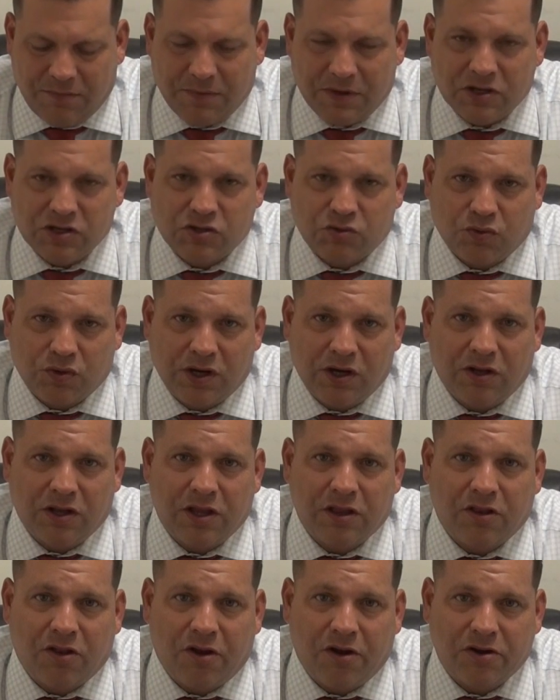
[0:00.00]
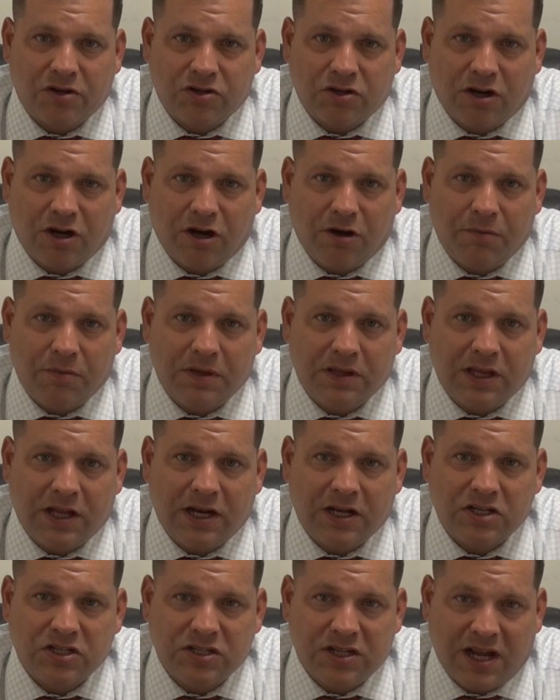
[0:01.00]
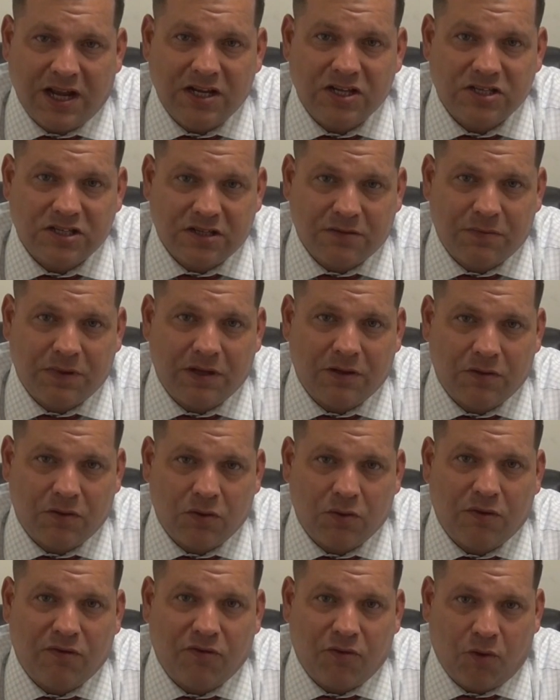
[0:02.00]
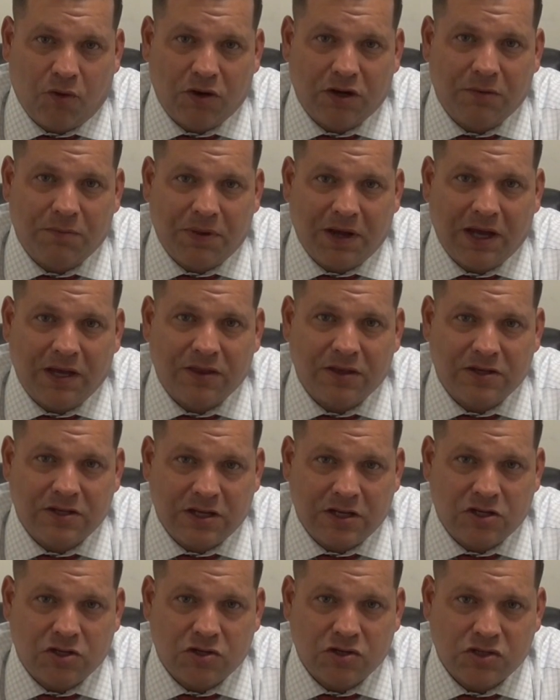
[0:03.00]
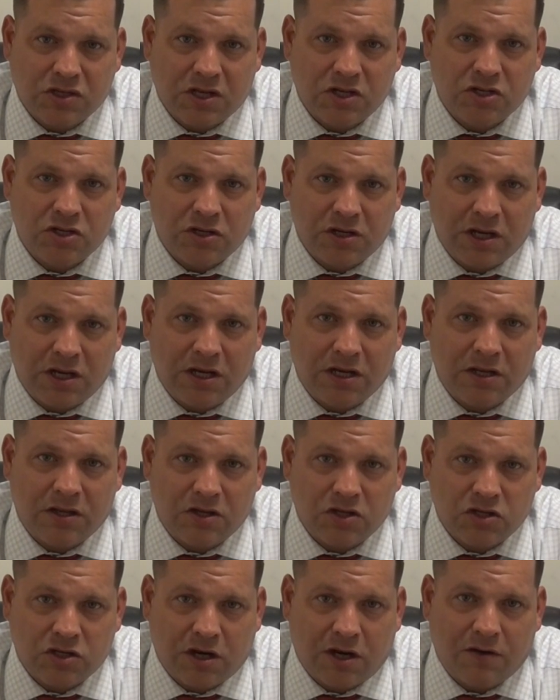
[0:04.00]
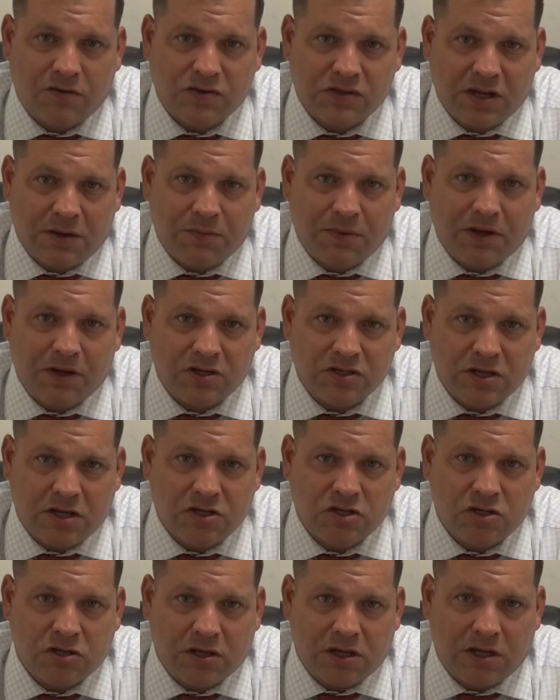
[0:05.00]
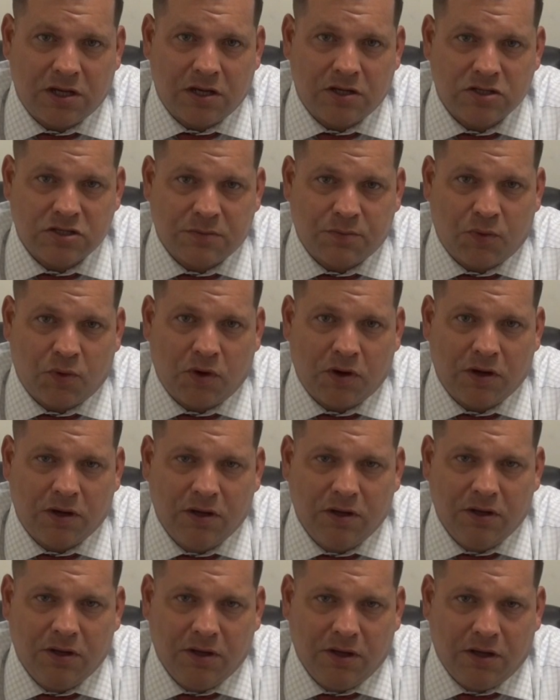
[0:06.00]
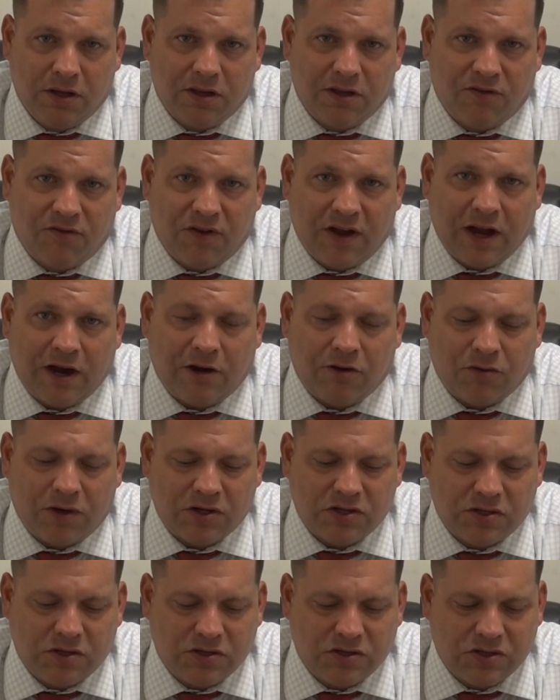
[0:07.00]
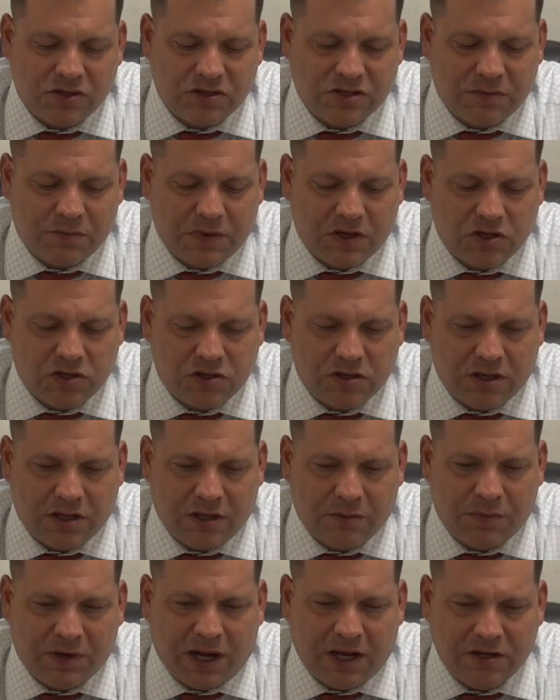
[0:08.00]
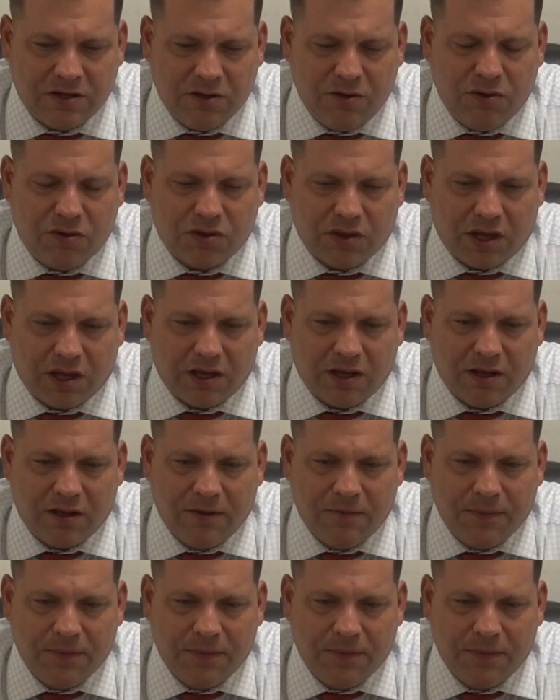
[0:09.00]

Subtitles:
is real and long term, and that it's nice to be able to afford to pay the teachers that you need and the sheriff's deputies that you need and support the fire and rescue system that you need. But I do think